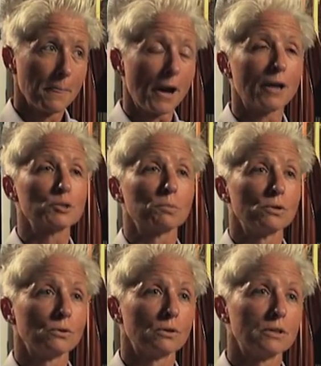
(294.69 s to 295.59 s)

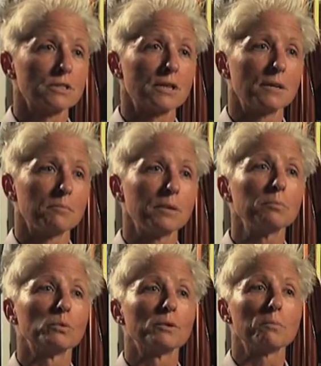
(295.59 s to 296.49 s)
entrepreneurs and
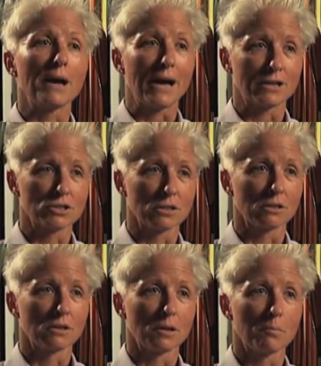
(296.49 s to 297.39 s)
people with passion
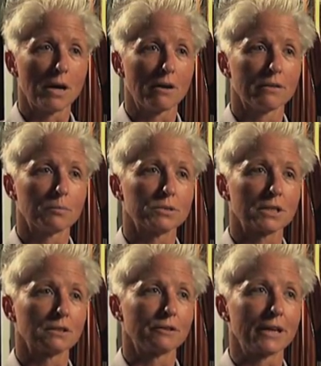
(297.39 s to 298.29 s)
about their
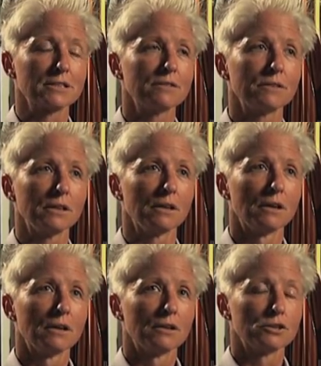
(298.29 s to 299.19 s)
particular activity
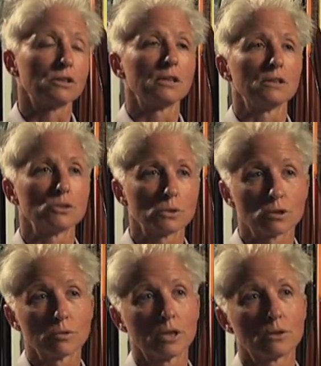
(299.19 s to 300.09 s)
turn it into a
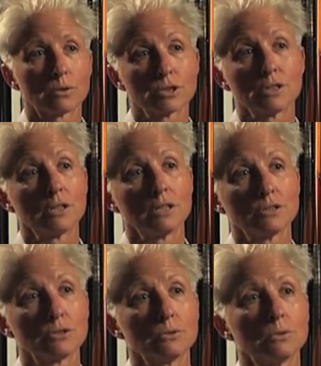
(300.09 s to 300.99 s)
career or turn it
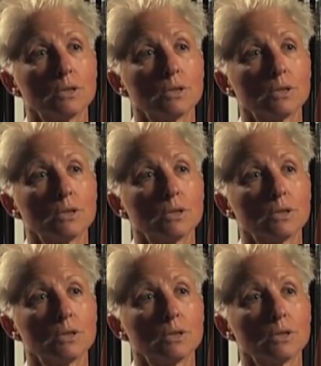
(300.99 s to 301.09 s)
into